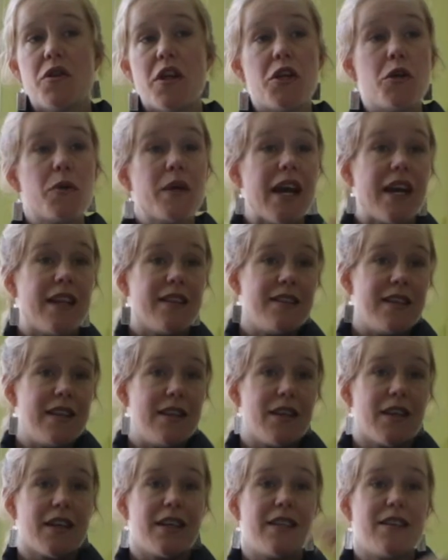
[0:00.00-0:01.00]
then you can't see
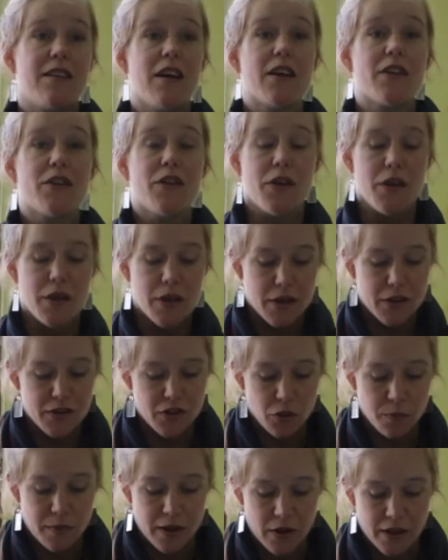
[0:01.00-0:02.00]
the conductor because
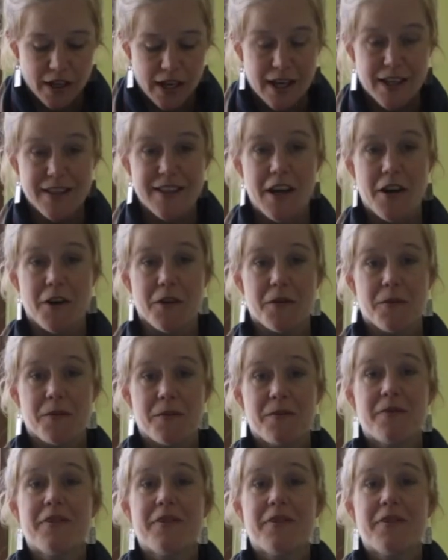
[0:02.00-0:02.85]
you'll be looking down.